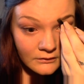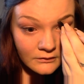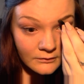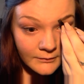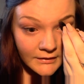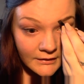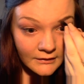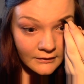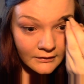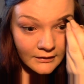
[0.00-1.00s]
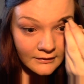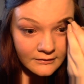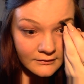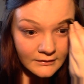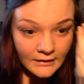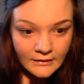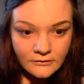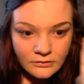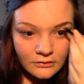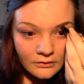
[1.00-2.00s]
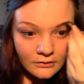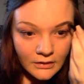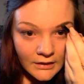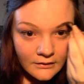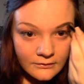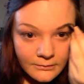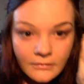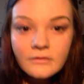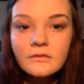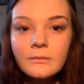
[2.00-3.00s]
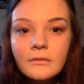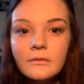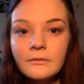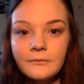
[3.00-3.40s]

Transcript: to make it look as natural as possible.